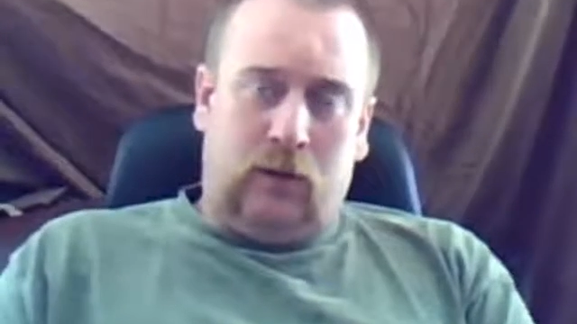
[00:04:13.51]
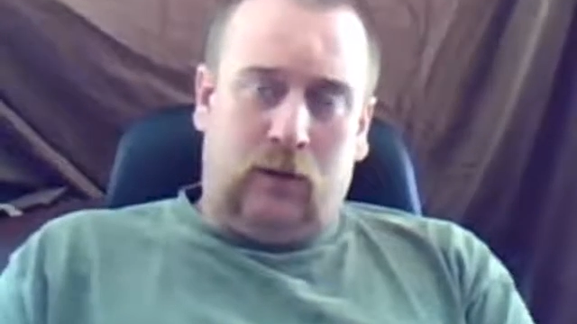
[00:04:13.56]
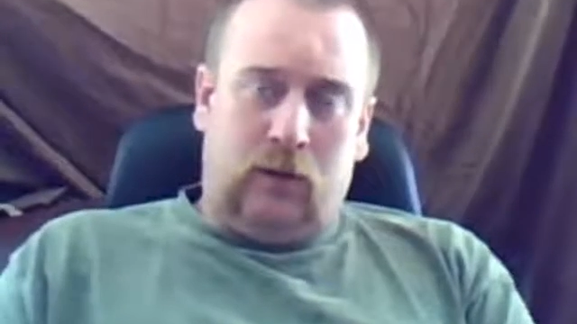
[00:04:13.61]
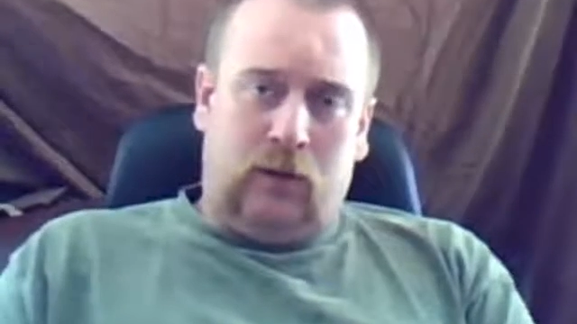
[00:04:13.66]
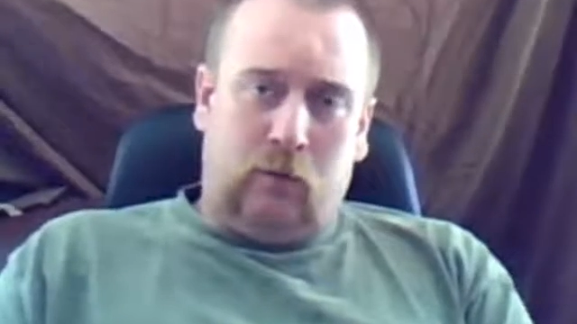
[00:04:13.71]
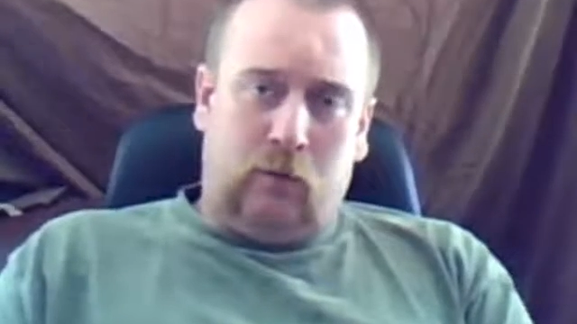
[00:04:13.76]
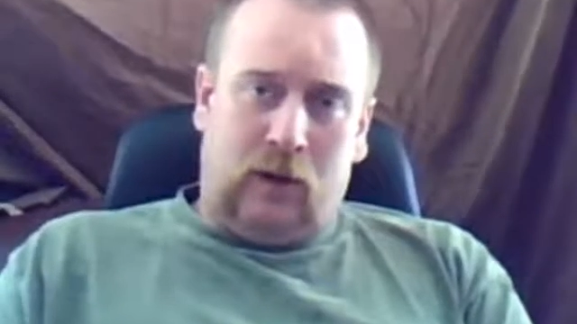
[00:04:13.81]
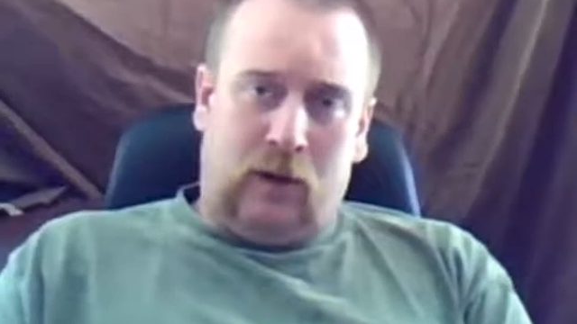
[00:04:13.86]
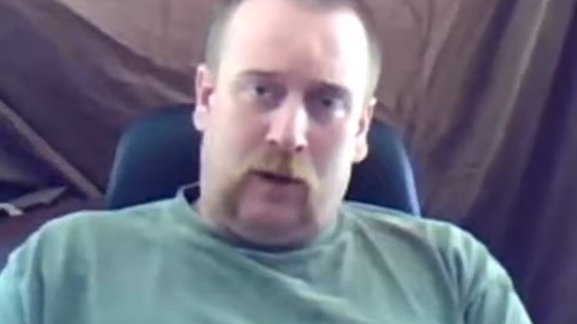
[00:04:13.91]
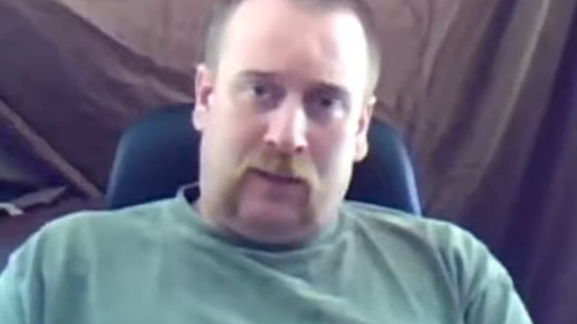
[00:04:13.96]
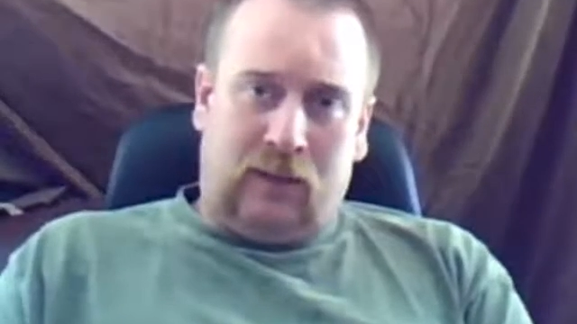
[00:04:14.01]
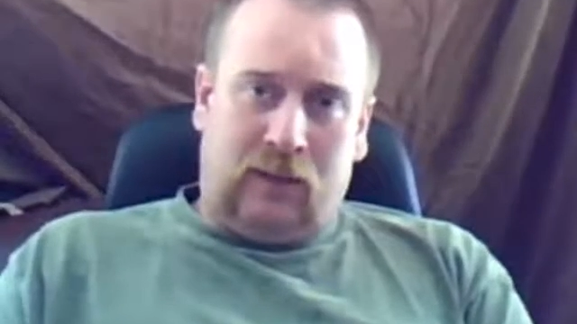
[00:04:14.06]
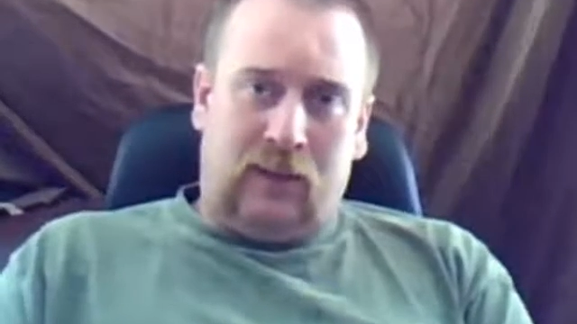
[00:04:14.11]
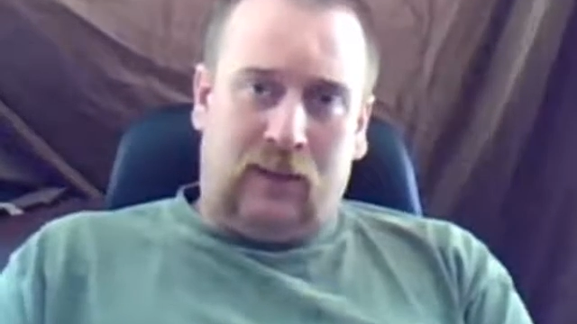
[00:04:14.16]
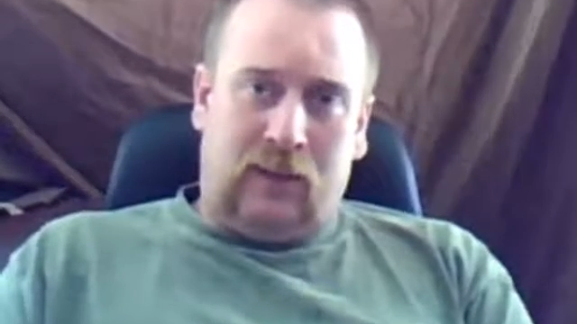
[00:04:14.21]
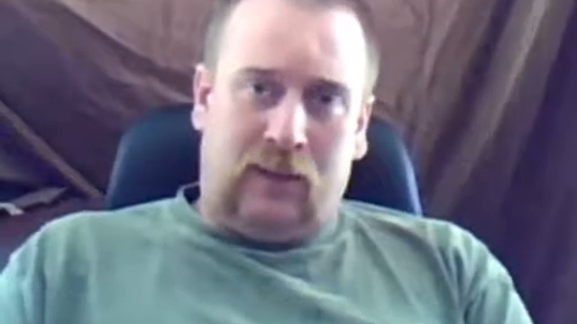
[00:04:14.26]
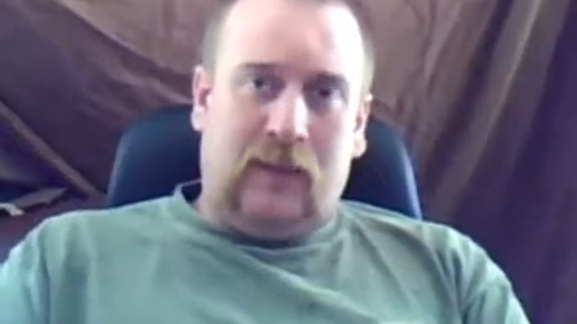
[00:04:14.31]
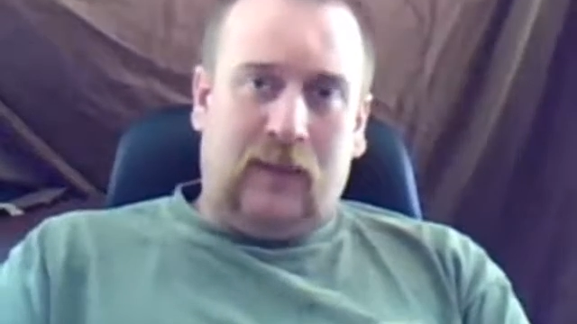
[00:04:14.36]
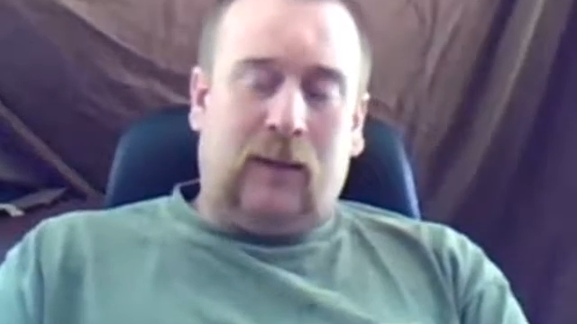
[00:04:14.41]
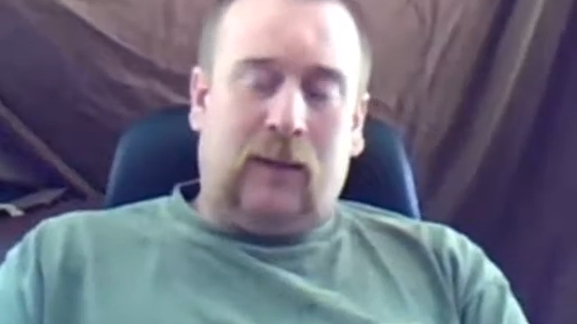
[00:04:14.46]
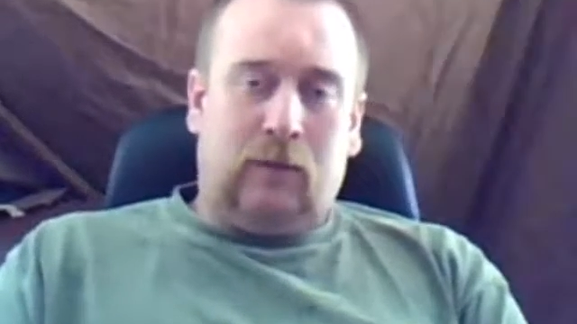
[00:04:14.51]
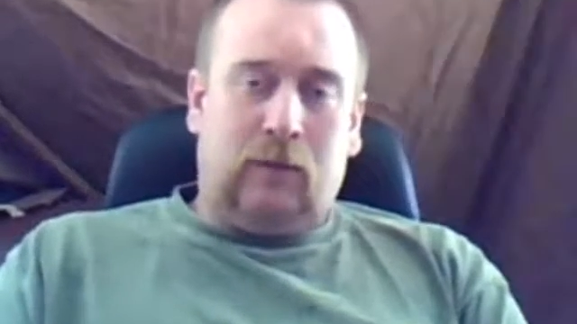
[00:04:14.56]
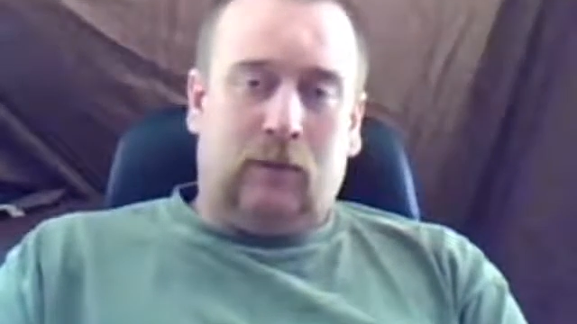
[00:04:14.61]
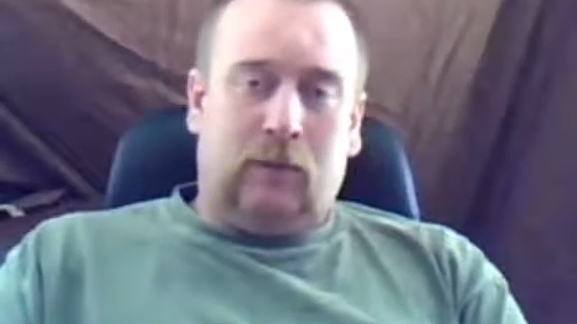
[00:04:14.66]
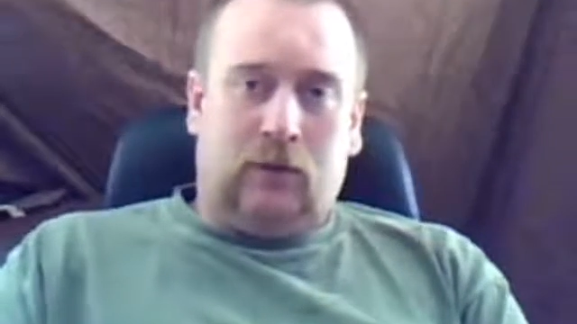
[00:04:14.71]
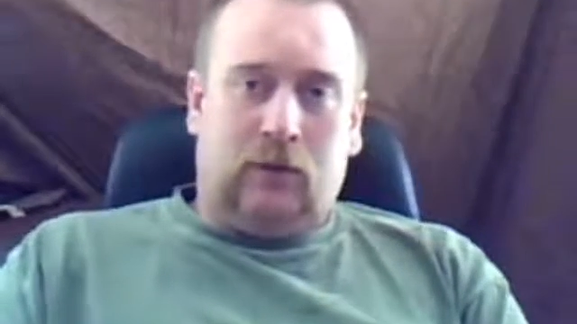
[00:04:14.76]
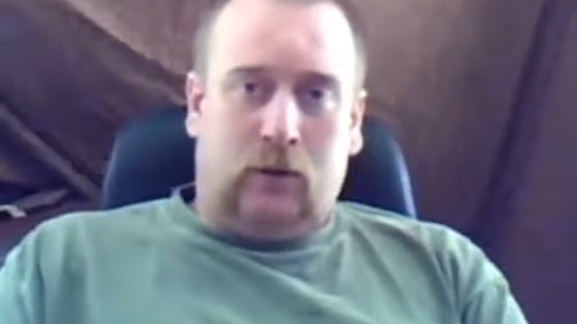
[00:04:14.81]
And what I think we're going